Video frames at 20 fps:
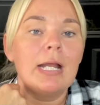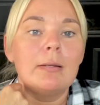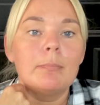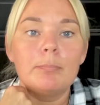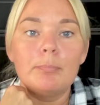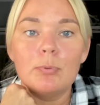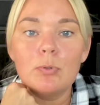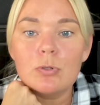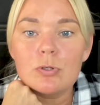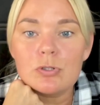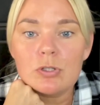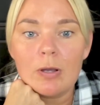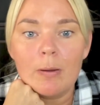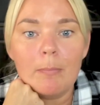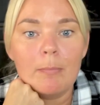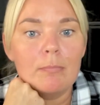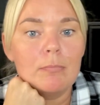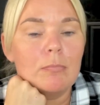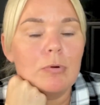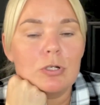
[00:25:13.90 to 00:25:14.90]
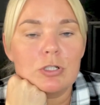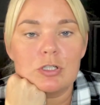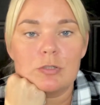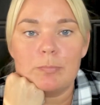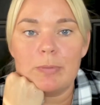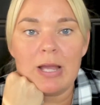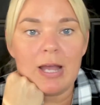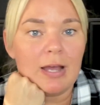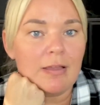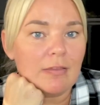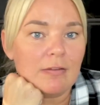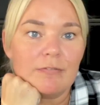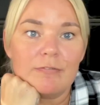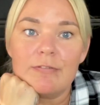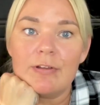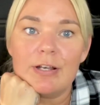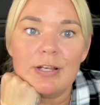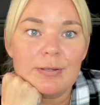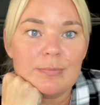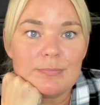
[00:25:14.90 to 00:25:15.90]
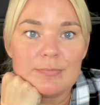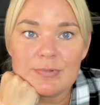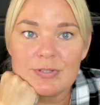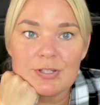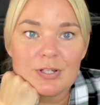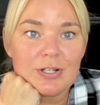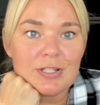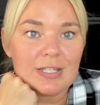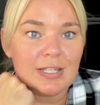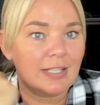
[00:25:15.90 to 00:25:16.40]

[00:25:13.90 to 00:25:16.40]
Books are much better than films because